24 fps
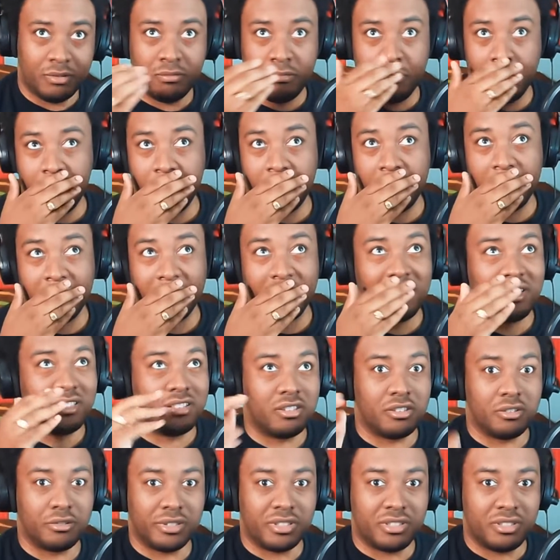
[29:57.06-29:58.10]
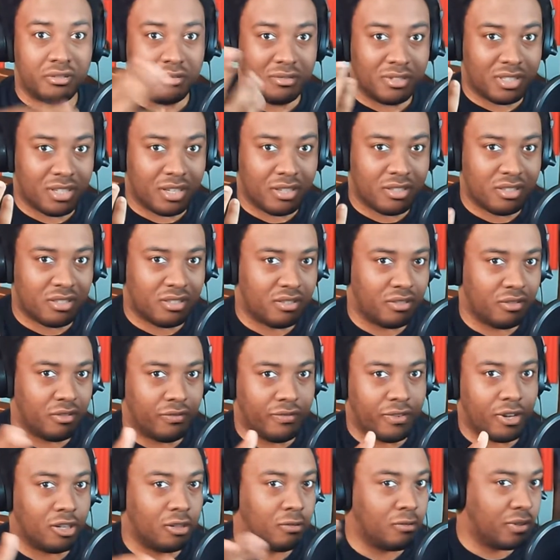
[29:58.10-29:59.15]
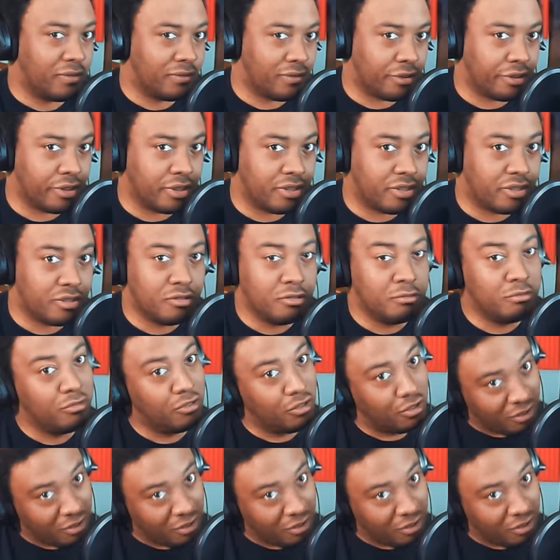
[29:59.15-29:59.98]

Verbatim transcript: eh, they're doing two sets, so Volume One, Volume Two.